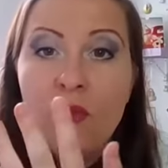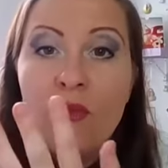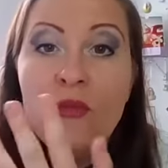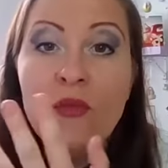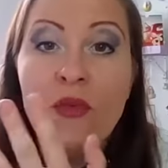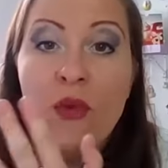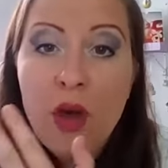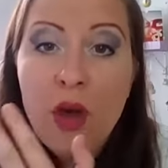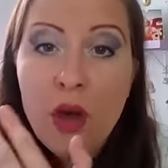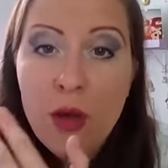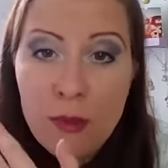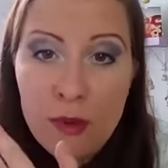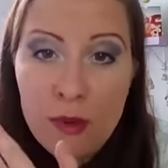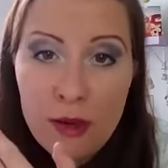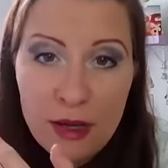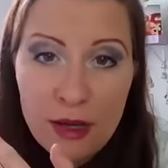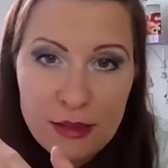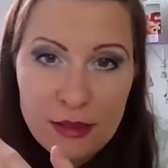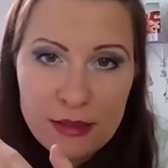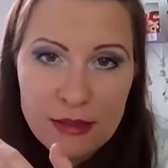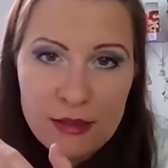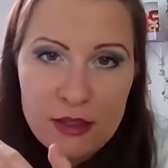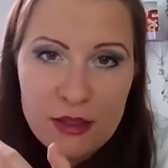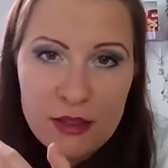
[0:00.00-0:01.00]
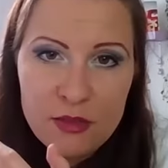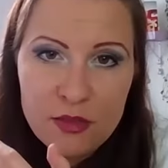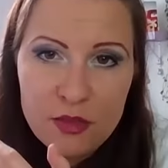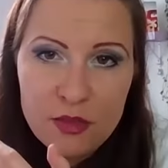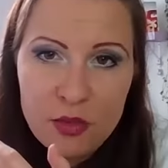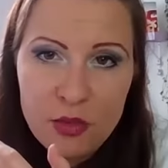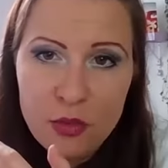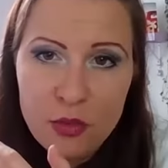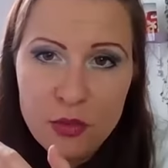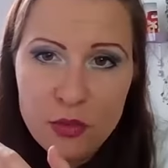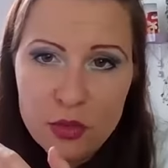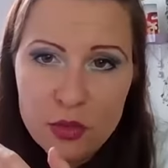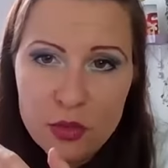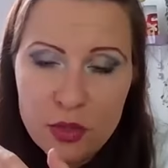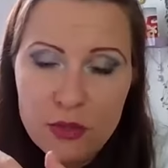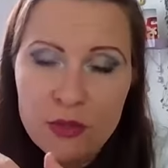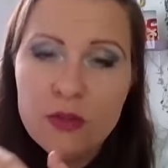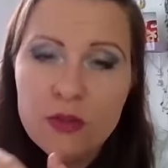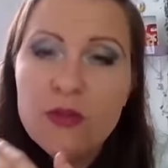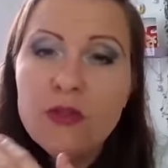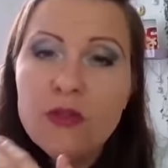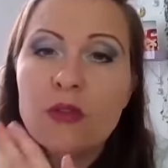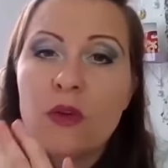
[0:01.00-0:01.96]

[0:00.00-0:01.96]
verbalize the solution.